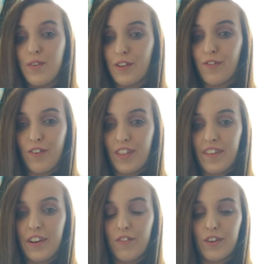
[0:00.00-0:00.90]
So for
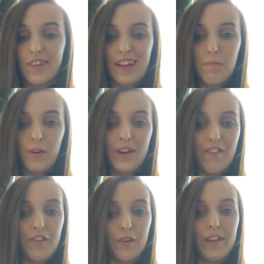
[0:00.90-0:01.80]
this year, for example,
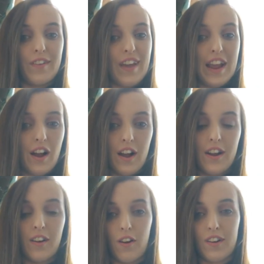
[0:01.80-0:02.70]
you have a choice of AI